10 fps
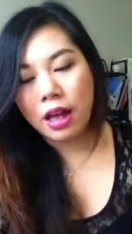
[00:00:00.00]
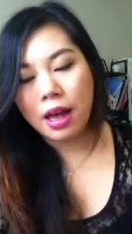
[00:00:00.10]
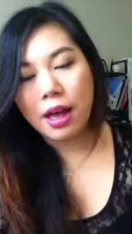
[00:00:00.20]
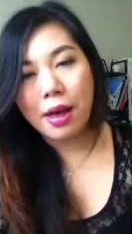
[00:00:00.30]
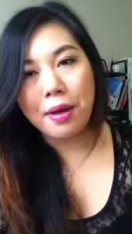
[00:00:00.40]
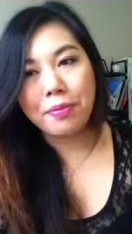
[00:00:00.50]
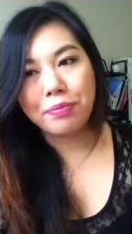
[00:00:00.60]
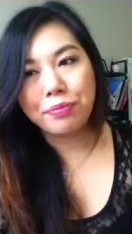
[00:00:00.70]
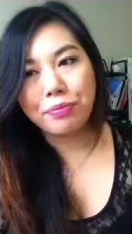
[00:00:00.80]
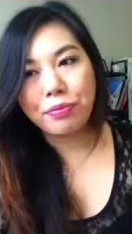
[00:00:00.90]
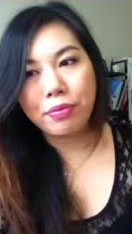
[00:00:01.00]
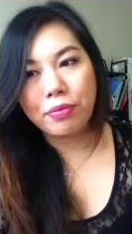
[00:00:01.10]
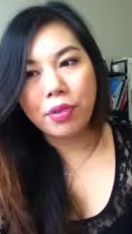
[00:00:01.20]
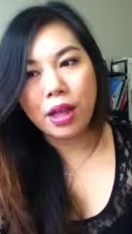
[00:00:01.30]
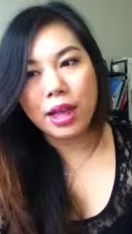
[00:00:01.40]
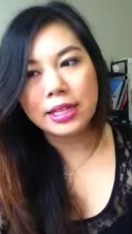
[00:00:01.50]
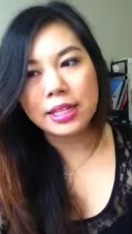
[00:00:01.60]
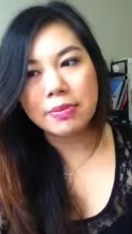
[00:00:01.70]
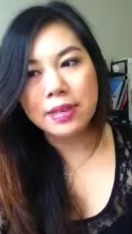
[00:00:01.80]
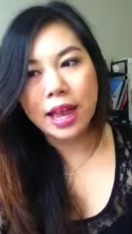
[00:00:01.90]
um, I
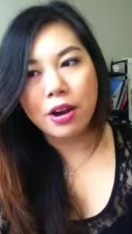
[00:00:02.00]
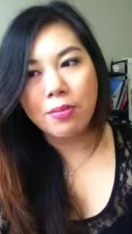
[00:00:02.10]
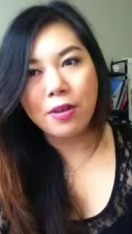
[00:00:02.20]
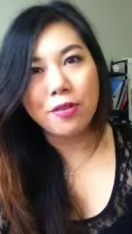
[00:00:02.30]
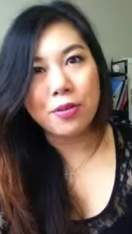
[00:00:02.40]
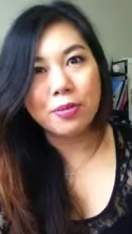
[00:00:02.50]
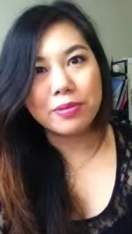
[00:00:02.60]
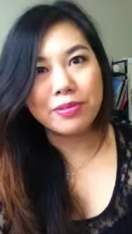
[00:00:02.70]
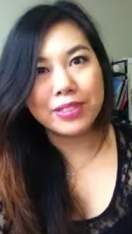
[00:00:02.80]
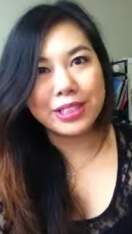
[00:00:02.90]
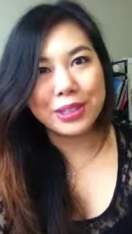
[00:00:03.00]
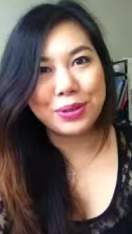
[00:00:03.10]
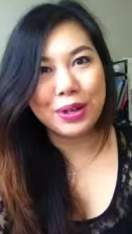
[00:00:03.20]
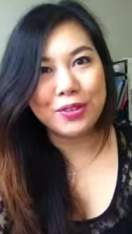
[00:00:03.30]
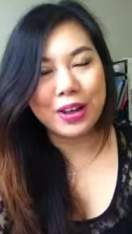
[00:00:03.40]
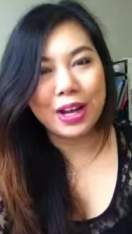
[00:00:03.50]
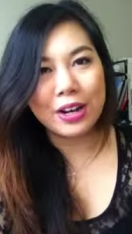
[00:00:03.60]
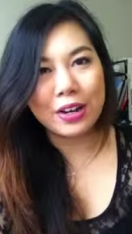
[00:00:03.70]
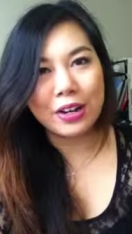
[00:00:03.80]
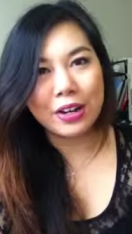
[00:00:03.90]
skimped out on my formal year 12.
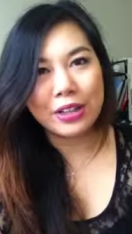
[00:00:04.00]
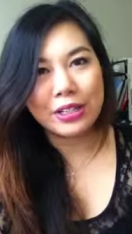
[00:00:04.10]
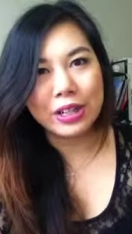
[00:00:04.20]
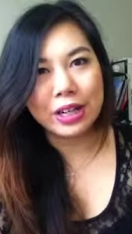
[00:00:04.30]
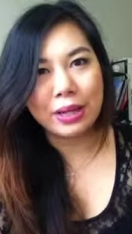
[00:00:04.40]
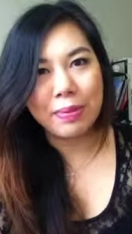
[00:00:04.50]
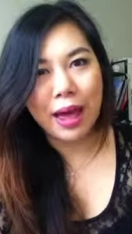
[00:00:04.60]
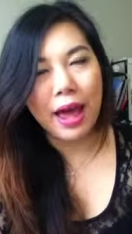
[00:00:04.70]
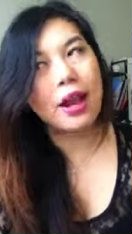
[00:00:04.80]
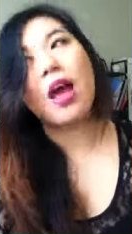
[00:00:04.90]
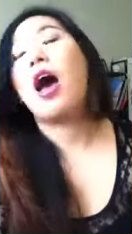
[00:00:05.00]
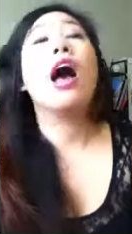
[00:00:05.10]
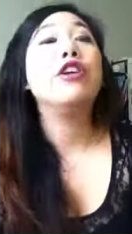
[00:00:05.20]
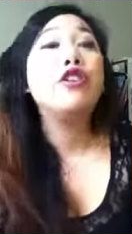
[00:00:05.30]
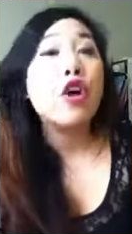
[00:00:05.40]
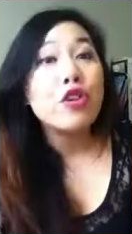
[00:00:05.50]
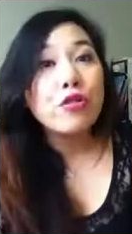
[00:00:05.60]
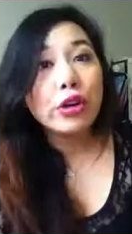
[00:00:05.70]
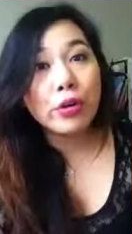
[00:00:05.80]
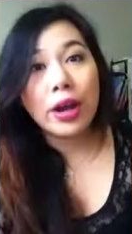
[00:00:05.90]
I know, totally bad. I
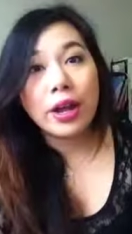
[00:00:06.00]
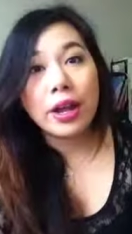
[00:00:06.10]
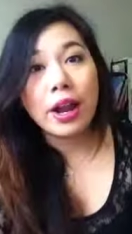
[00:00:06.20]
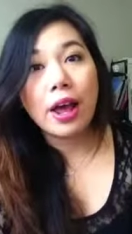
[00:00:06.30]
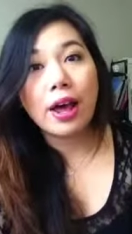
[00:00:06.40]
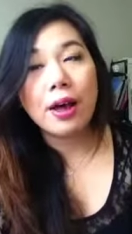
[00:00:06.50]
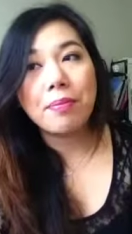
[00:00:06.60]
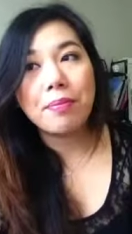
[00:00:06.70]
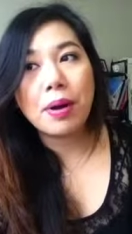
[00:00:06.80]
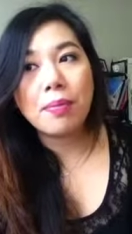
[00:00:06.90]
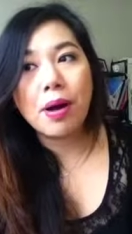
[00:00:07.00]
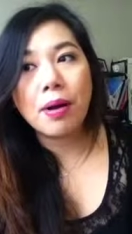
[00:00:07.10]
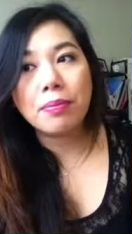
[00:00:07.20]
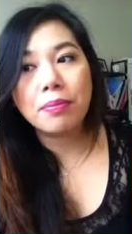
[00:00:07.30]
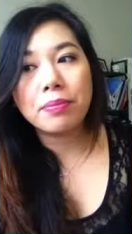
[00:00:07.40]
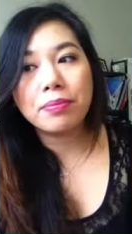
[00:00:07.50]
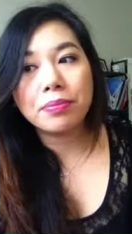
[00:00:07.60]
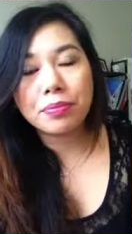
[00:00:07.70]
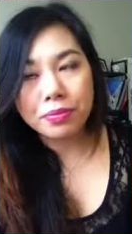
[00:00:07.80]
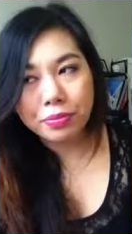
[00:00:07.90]
don't regret it. Um, my mom.
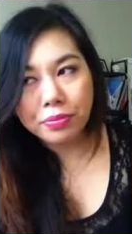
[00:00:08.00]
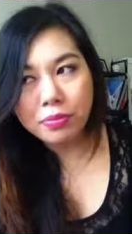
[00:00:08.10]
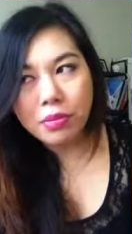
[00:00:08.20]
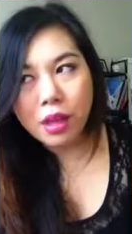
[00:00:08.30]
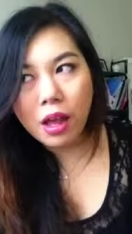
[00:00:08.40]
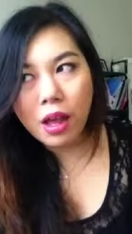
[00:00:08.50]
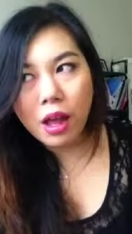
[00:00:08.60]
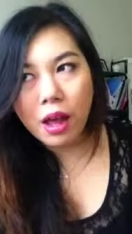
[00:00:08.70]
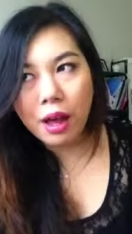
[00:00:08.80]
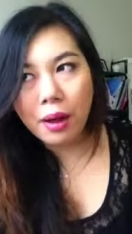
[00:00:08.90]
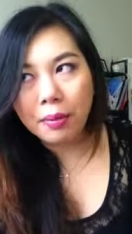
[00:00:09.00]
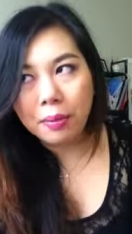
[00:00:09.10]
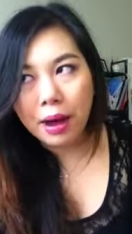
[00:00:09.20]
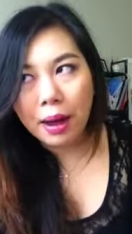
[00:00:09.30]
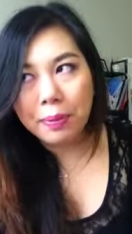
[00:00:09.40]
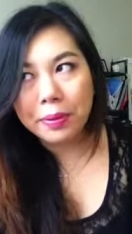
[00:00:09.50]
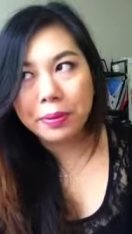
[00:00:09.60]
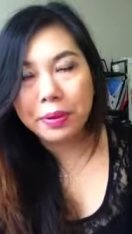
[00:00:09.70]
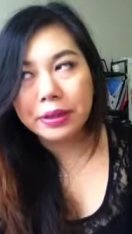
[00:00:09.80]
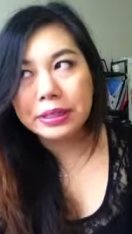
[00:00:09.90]
um, what
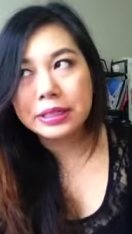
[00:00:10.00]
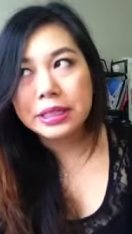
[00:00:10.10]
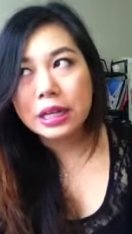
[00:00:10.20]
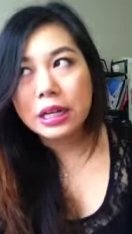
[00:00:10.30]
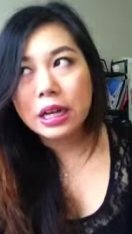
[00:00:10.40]
happened was